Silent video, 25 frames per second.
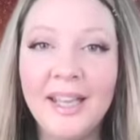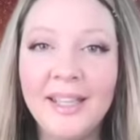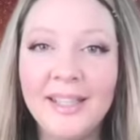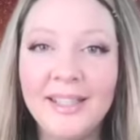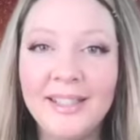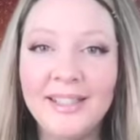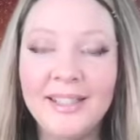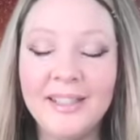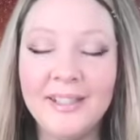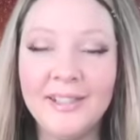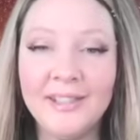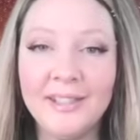
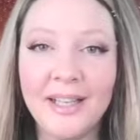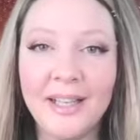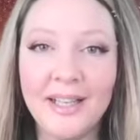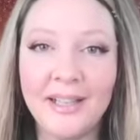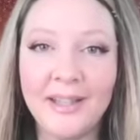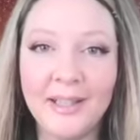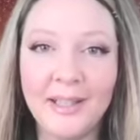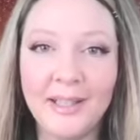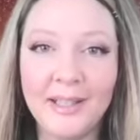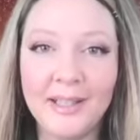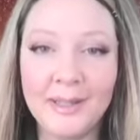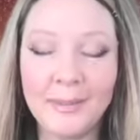
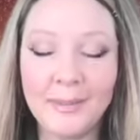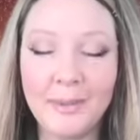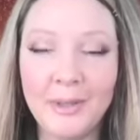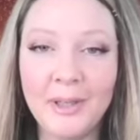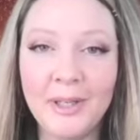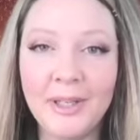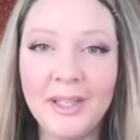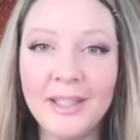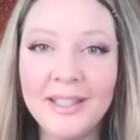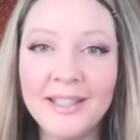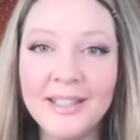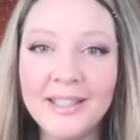near-death
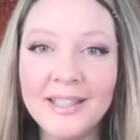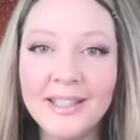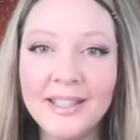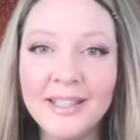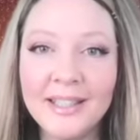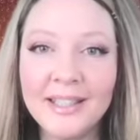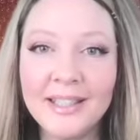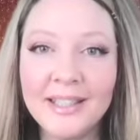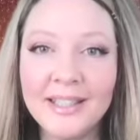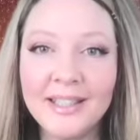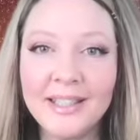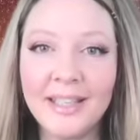
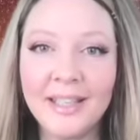experiences